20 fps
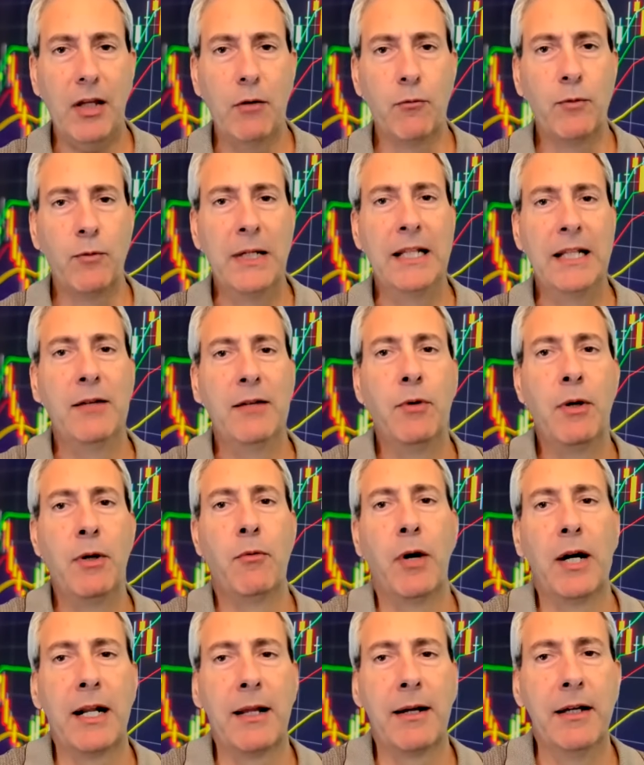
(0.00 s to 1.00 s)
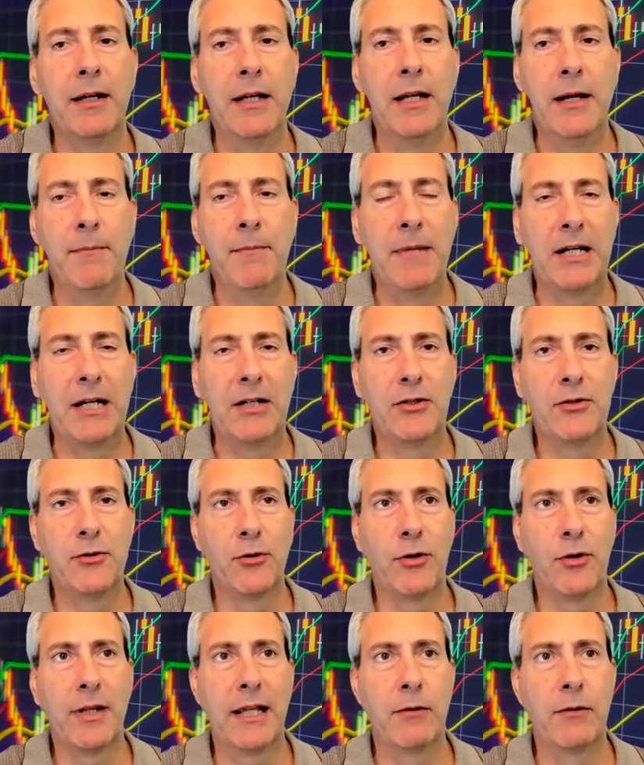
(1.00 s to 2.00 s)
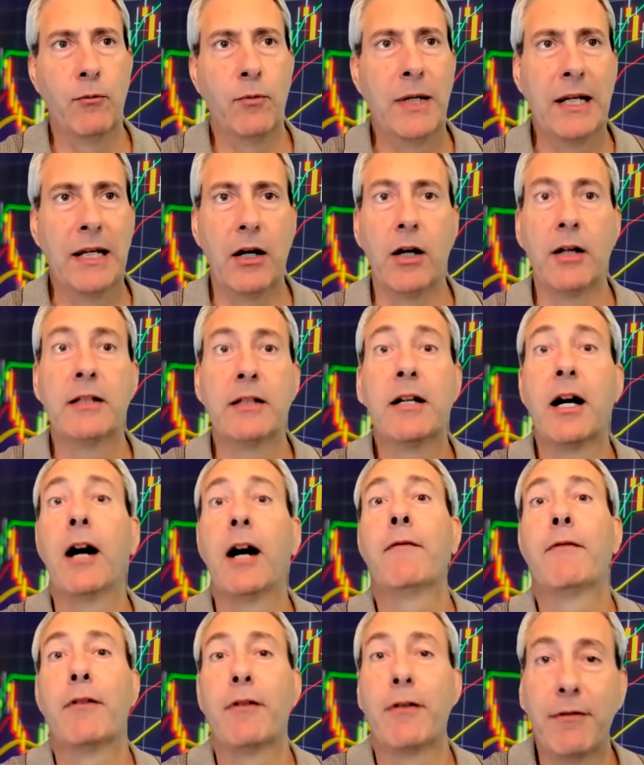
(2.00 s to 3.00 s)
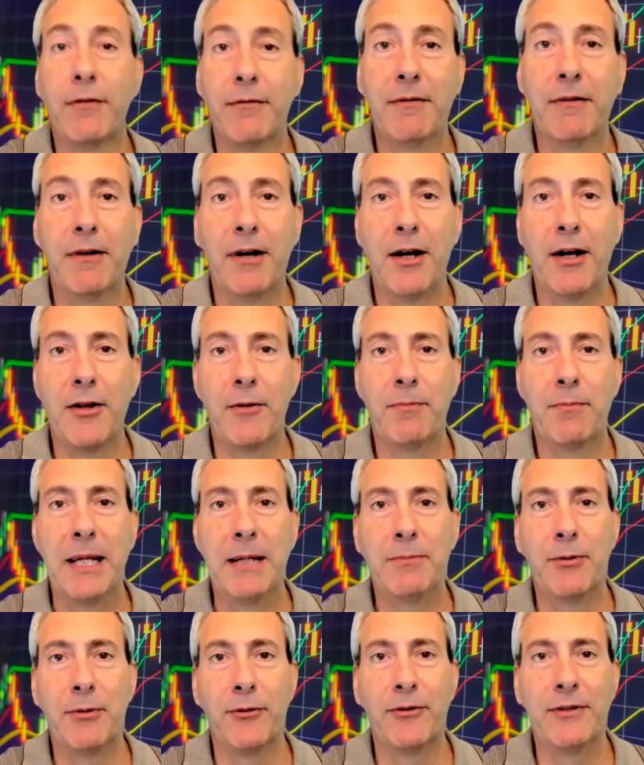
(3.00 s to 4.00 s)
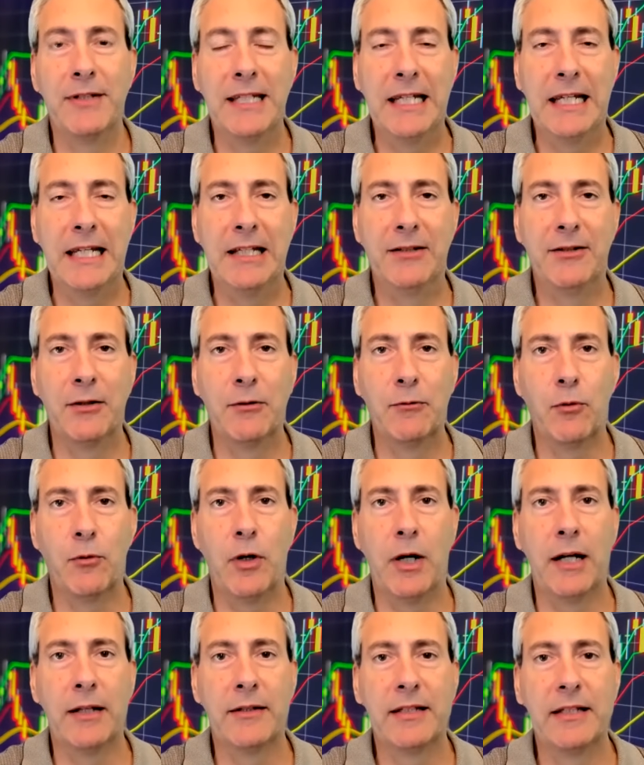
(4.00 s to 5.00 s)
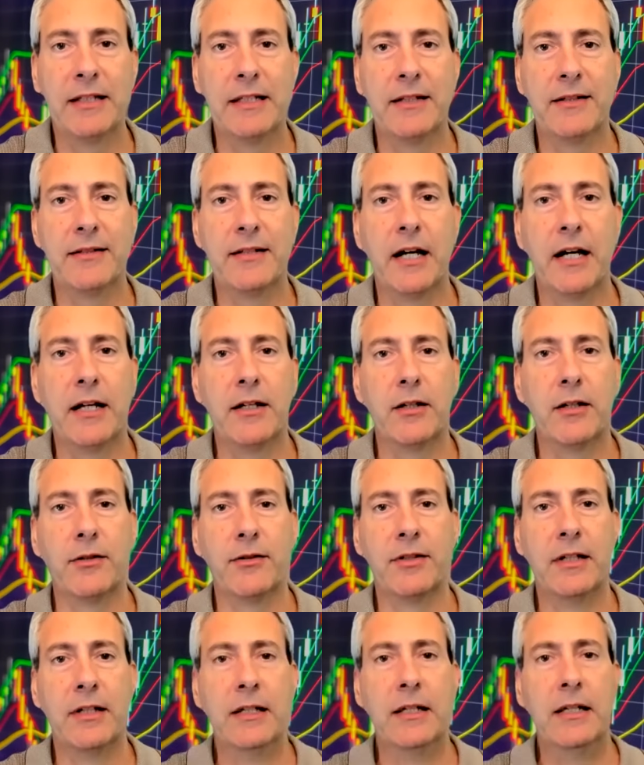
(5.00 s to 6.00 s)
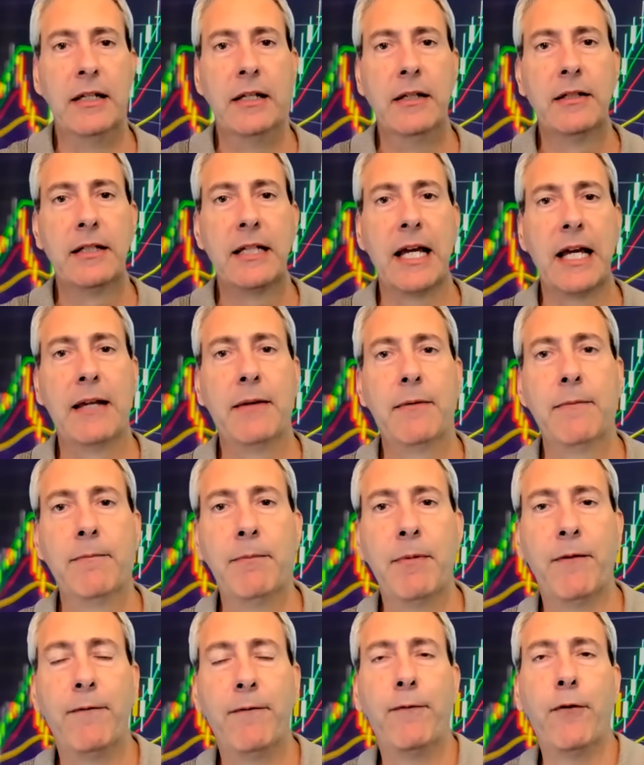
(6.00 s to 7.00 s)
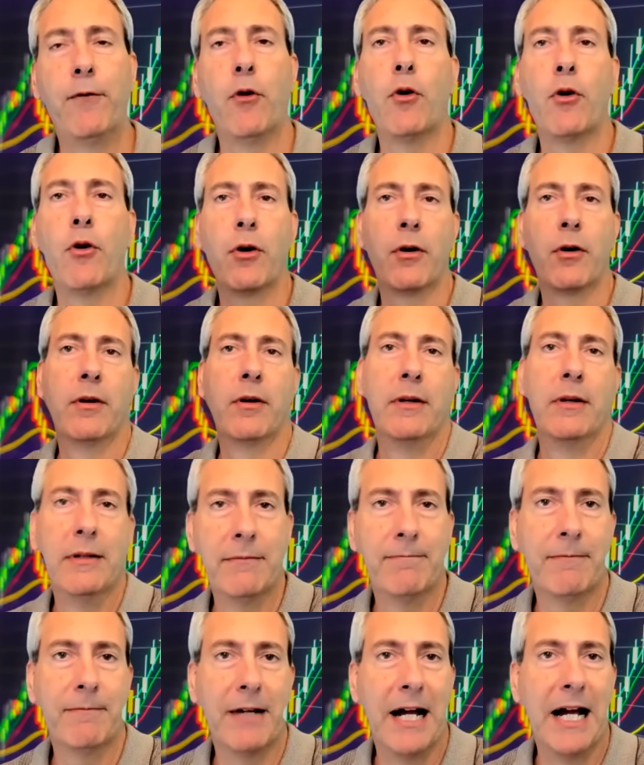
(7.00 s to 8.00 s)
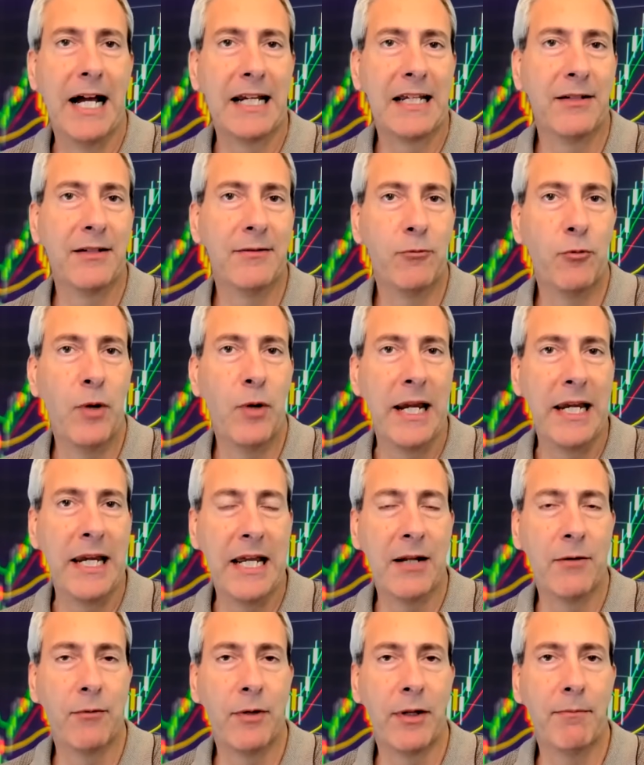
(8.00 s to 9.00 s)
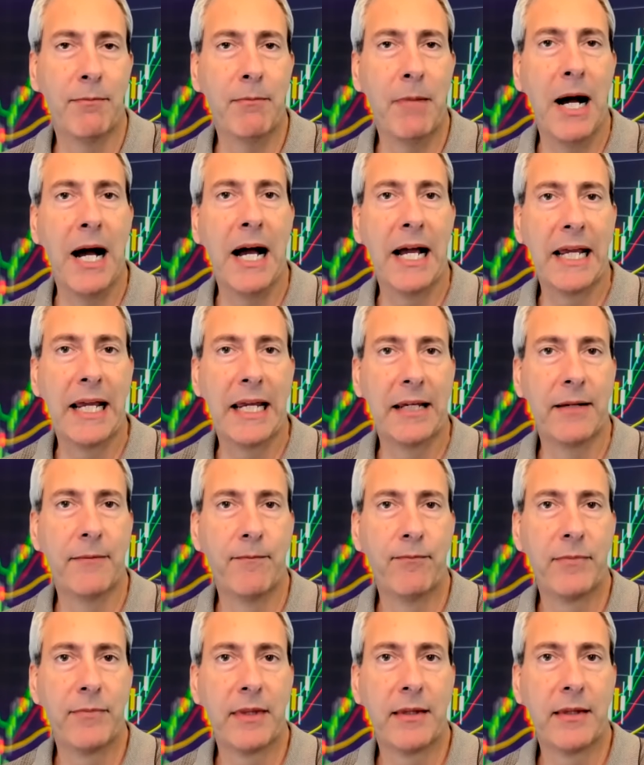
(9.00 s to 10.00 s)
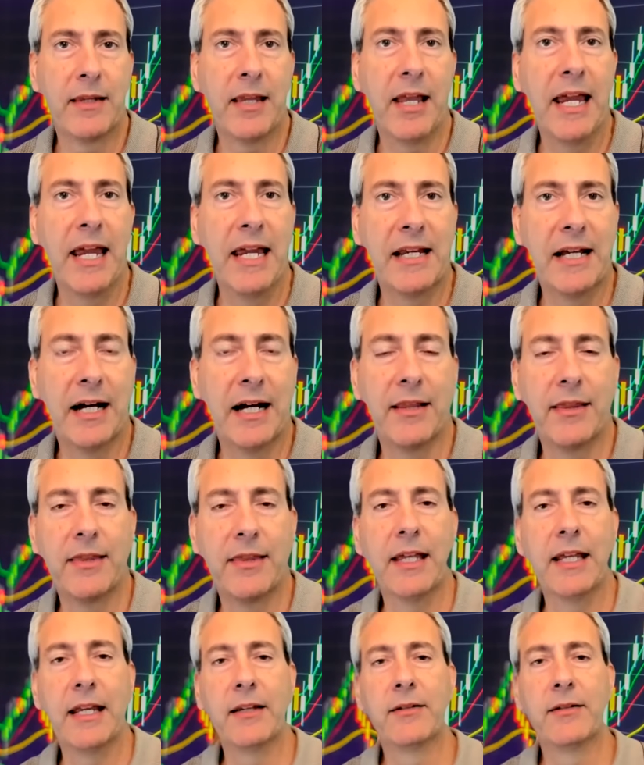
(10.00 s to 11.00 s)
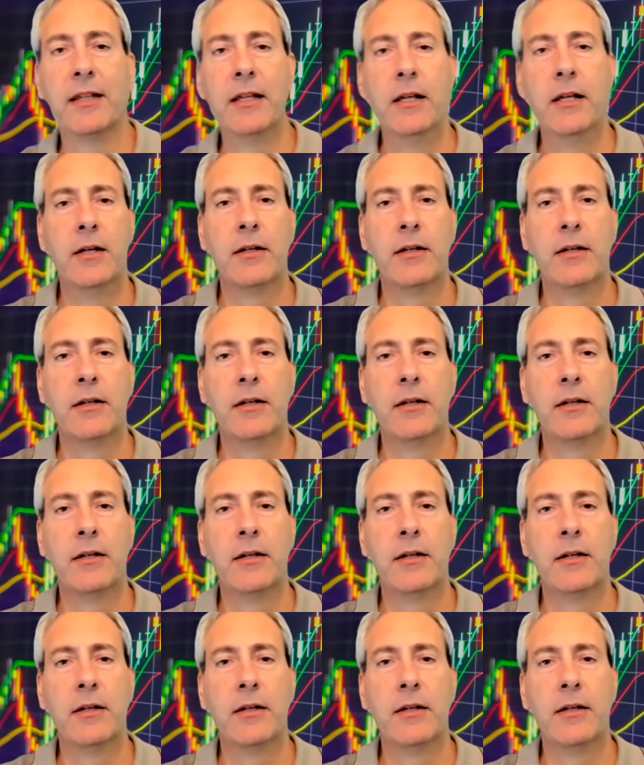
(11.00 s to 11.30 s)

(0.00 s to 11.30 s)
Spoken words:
really we want to make sure that we uncover other people's needs and wants and desires, okay, before I can weigh in with my take on things.